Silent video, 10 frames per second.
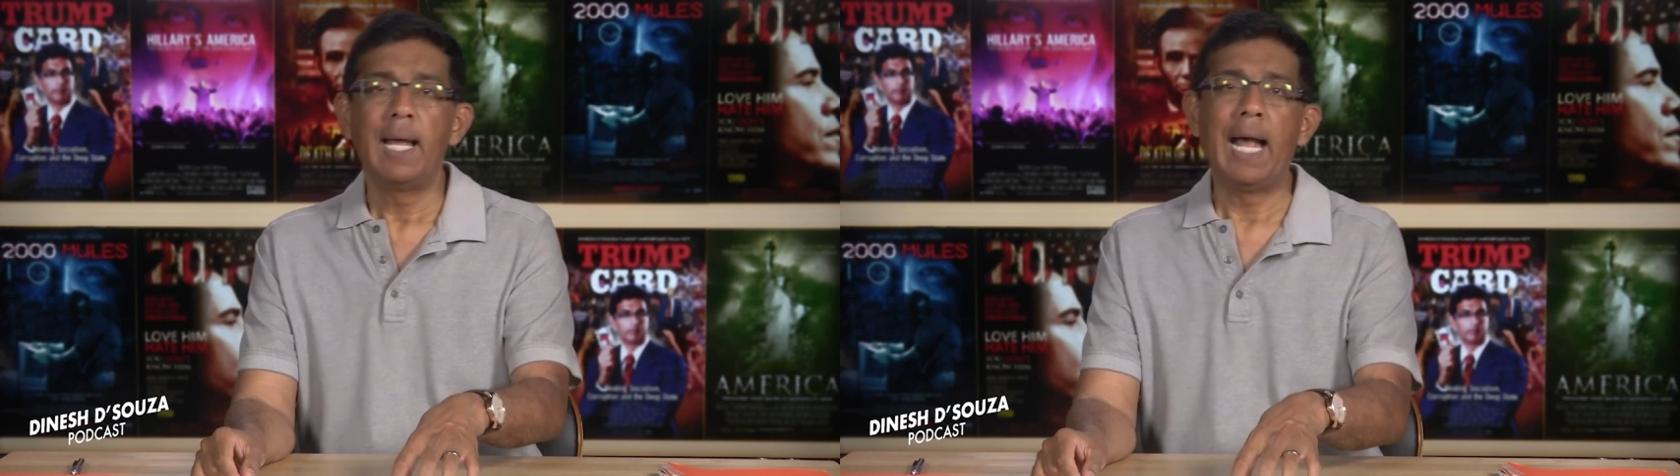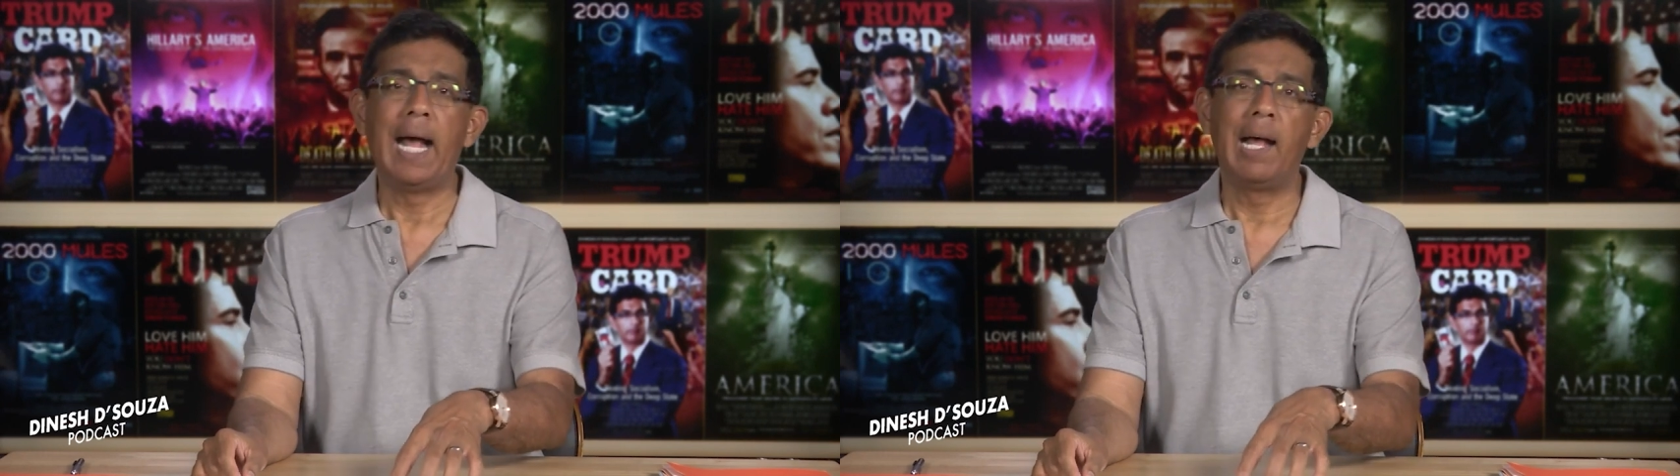
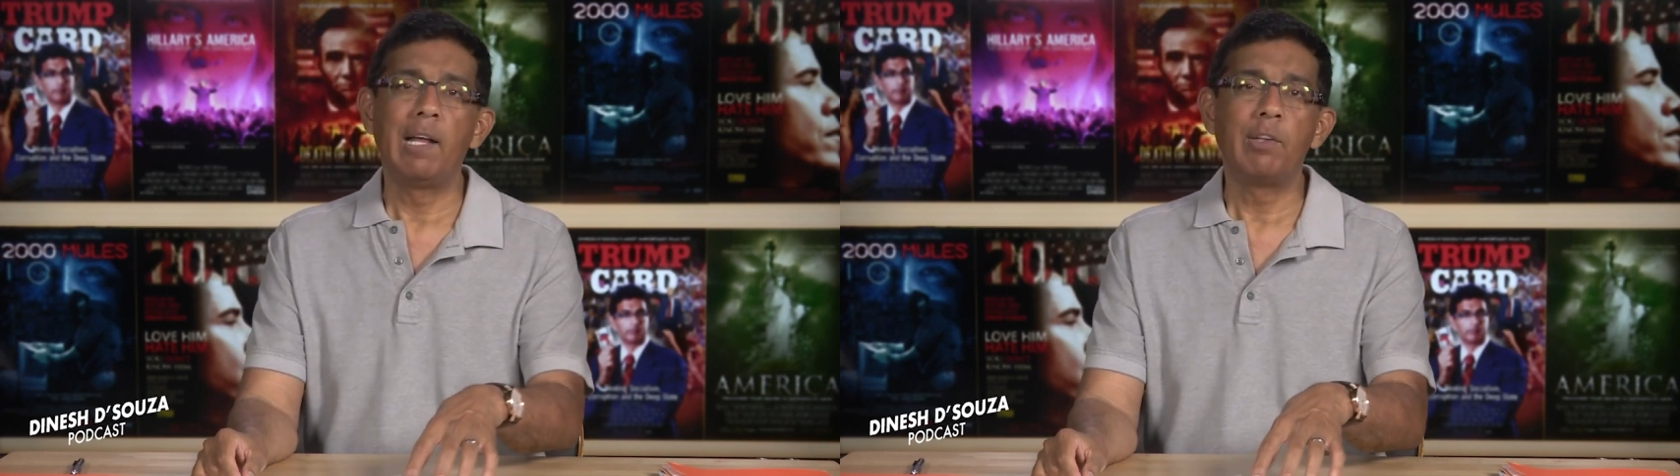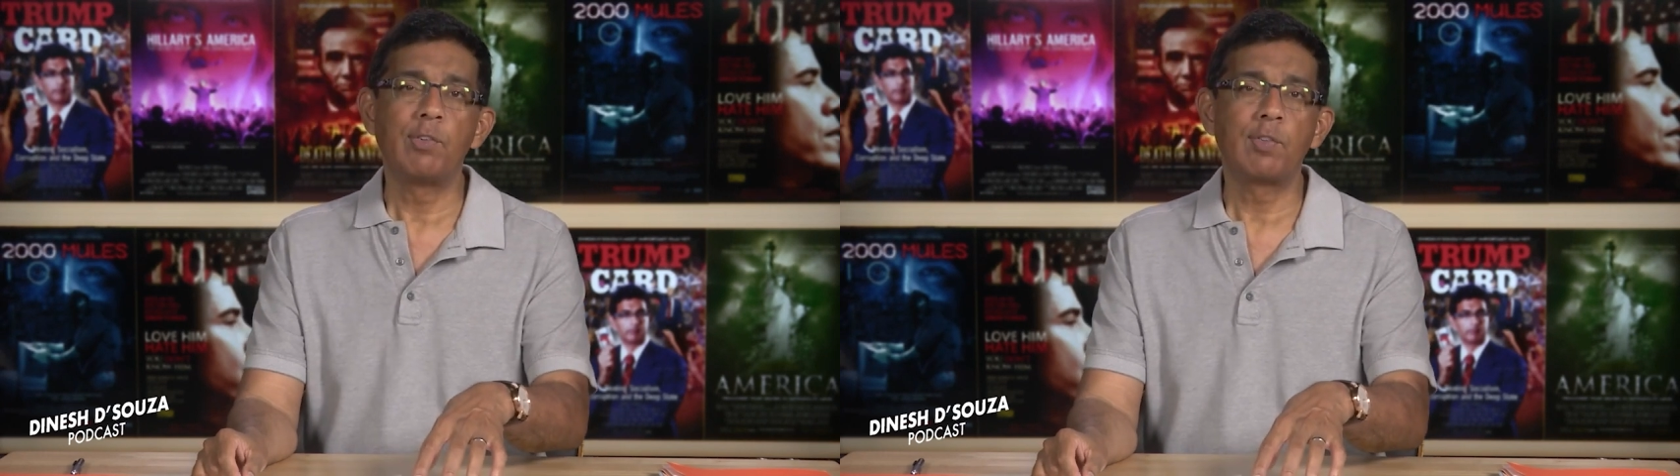
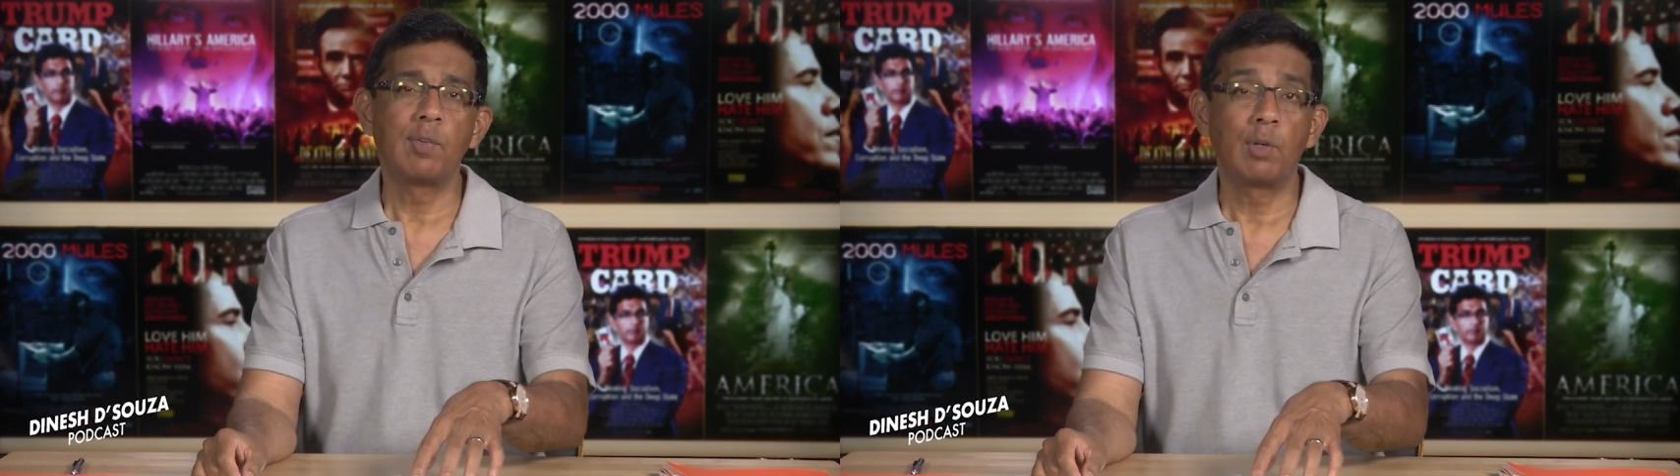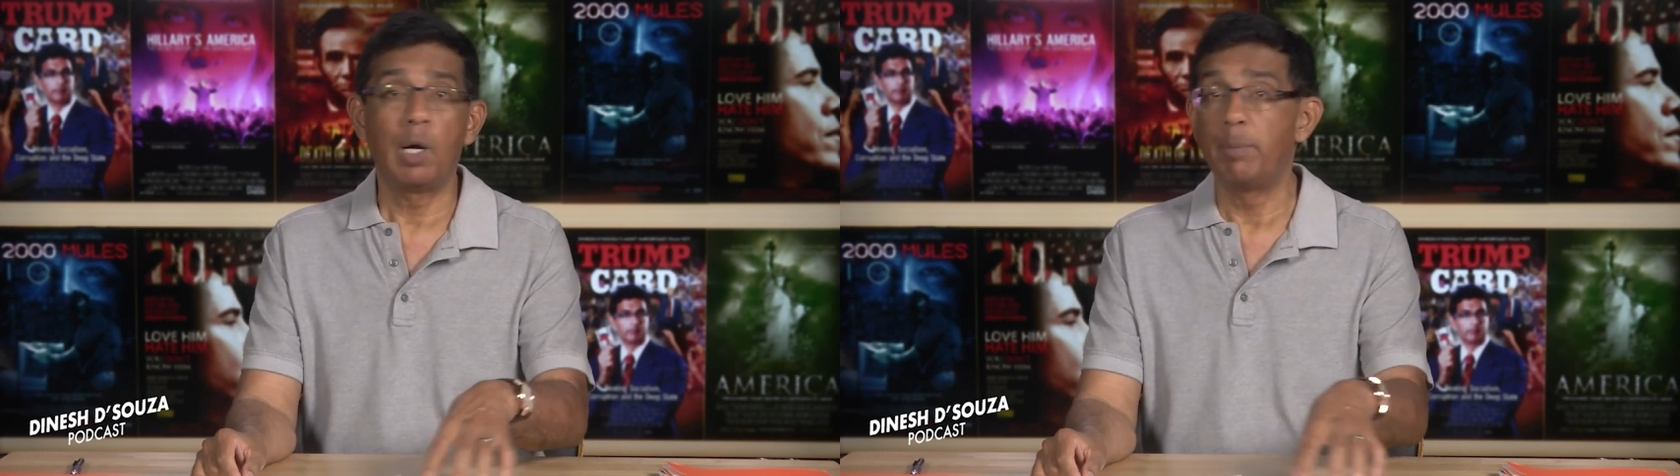
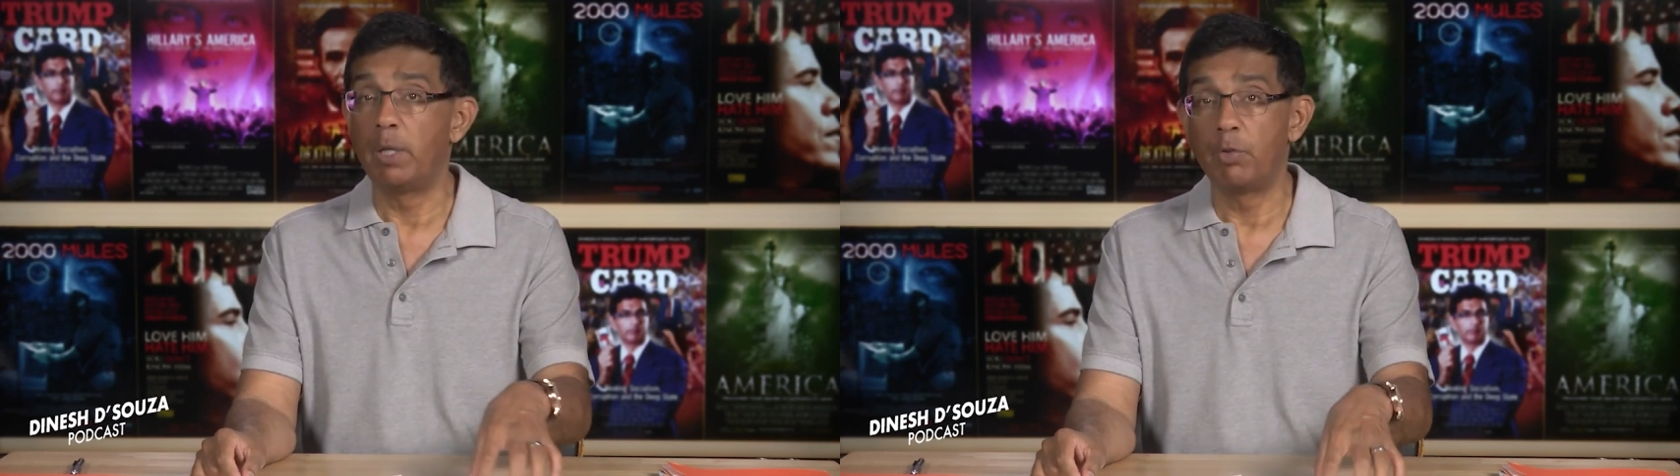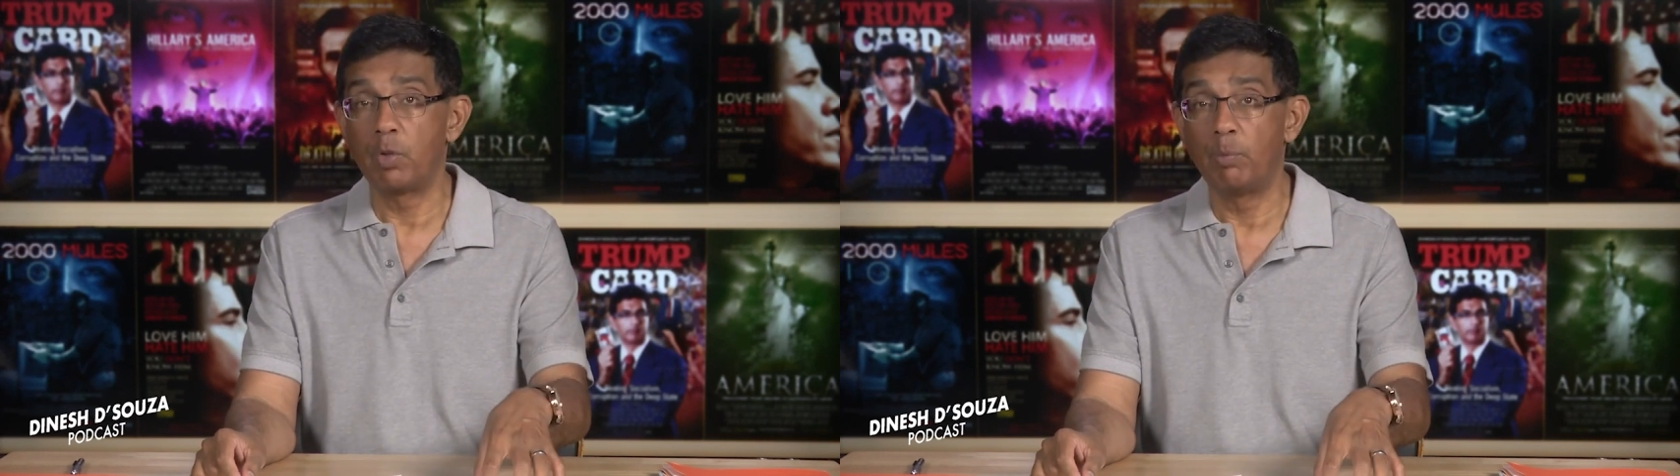as
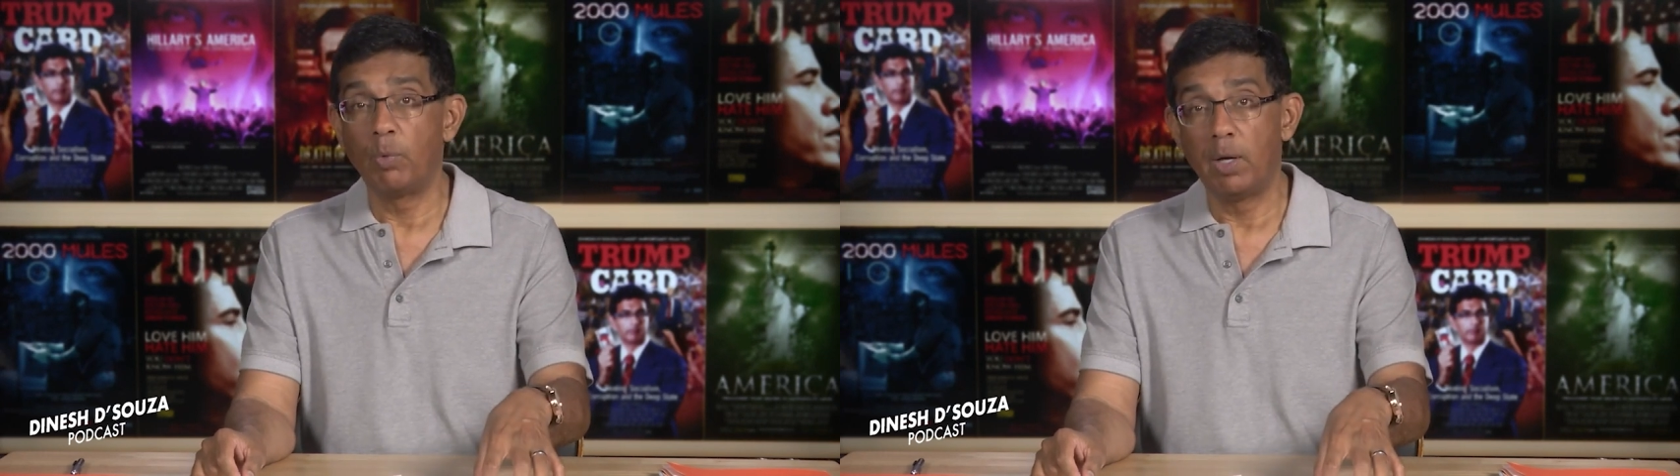communism